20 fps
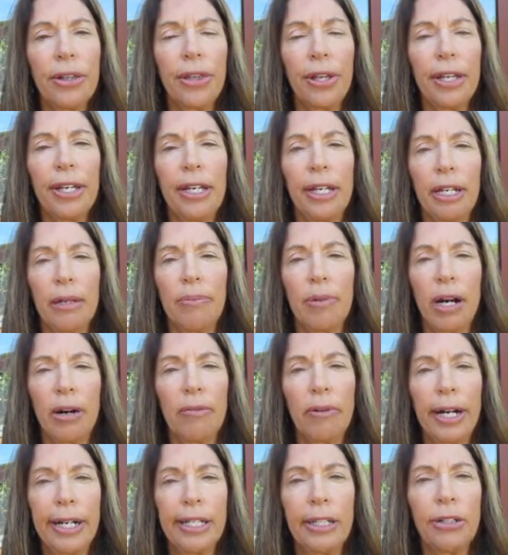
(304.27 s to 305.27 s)
thinking
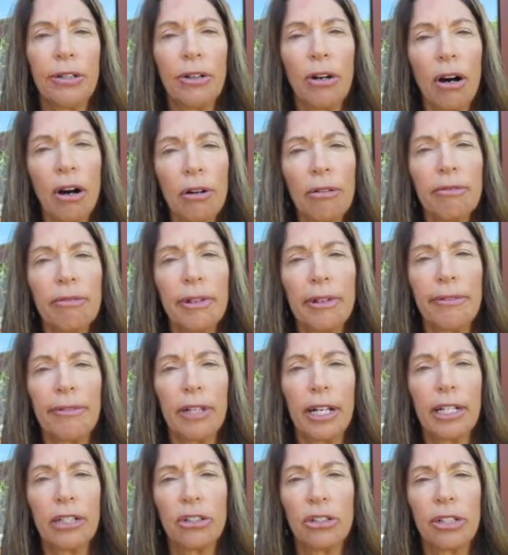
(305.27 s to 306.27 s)
about writing your own
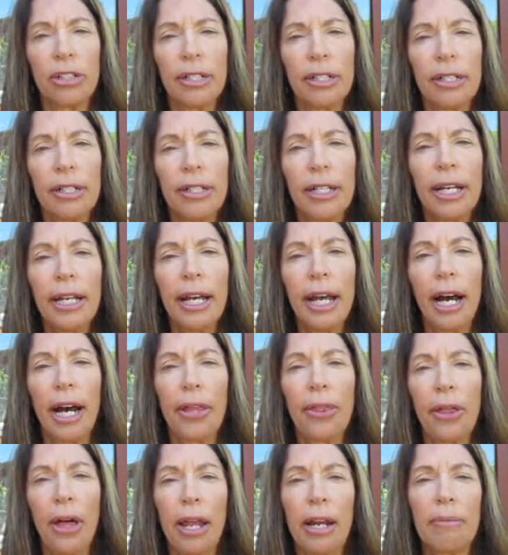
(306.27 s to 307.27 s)
reflection,
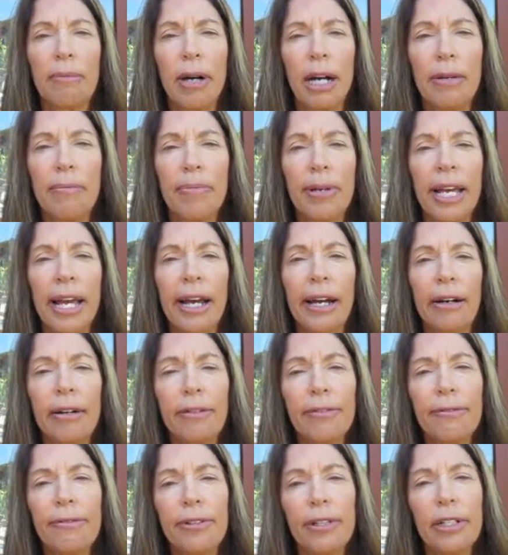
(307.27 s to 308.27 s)
I thought it might be
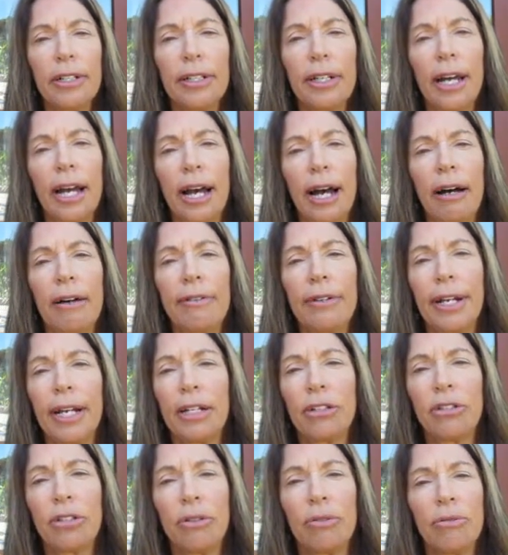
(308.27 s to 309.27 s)
helpful to have an
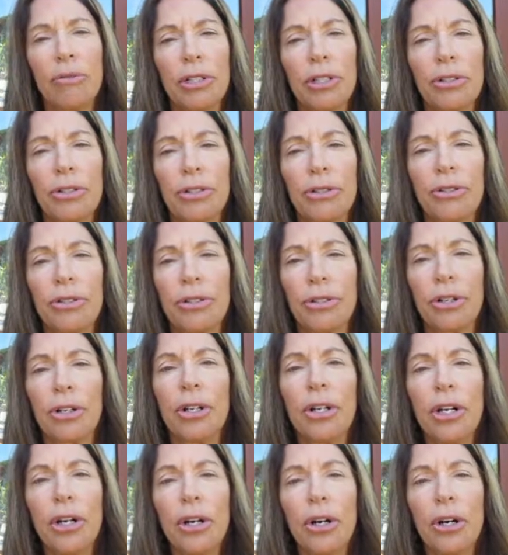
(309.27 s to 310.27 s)
action researcher
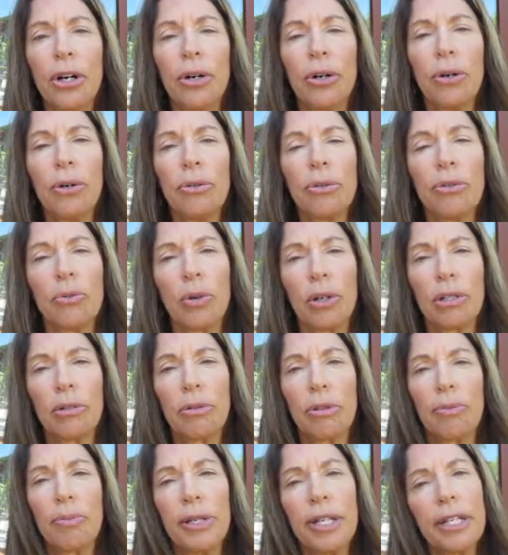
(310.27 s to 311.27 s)
who's worked
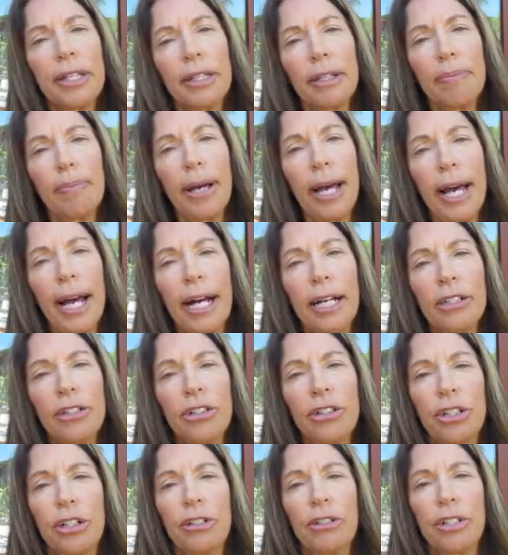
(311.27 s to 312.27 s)
with me in the
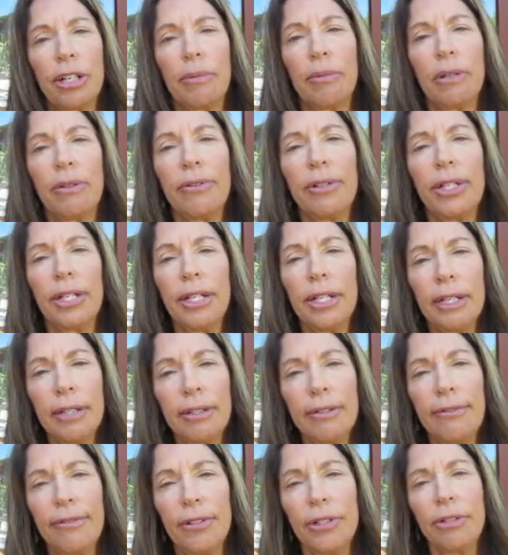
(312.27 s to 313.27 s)
past share some of
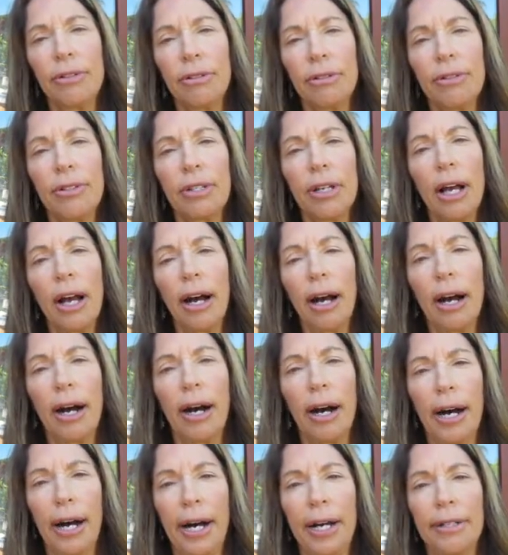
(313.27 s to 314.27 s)
his views
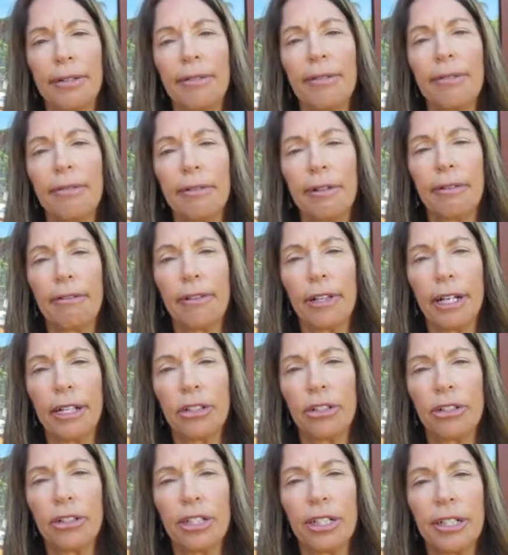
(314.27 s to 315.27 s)
on
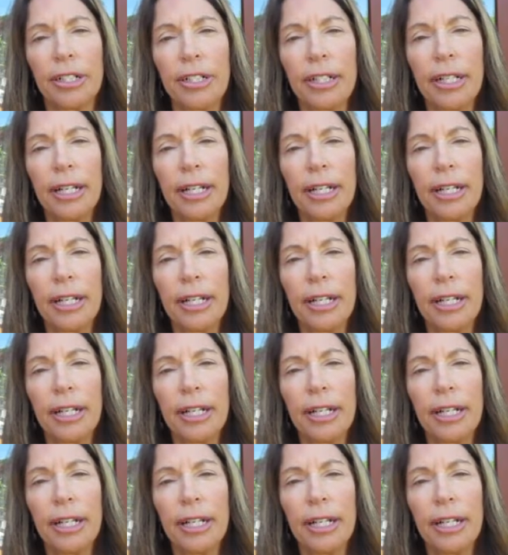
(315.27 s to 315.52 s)
reflection.